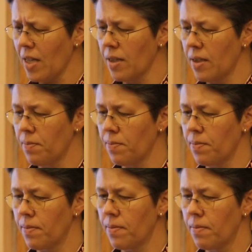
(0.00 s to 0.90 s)

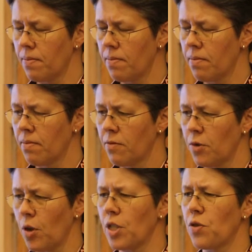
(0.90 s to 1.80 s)

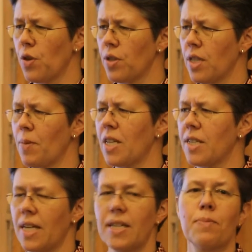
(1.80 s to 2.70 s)
forgot his first name, but his
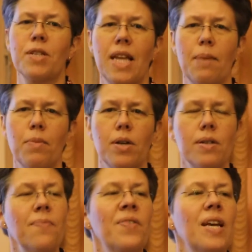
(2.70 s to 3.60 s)
second name is
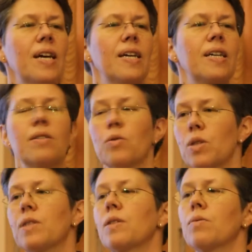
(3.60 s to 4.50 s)
Lambert,
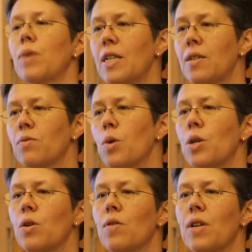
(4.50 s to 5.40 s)
who is
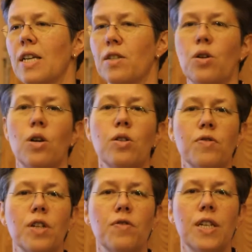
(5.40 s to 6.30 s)
working on the
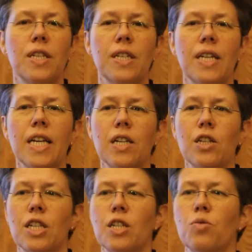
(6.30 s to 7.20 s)
lexicography of Indian
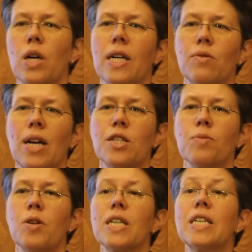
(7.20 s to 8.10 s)
English, and he writes
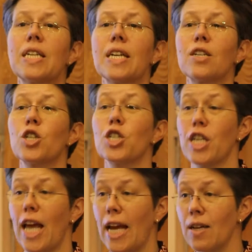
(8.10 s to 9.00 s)
about Indian English
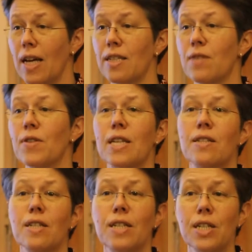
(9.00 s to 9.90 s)
slang as
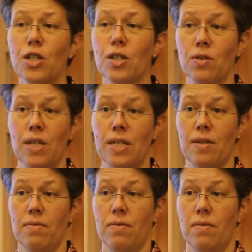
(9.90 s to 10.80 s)
evidenced in dictionaries.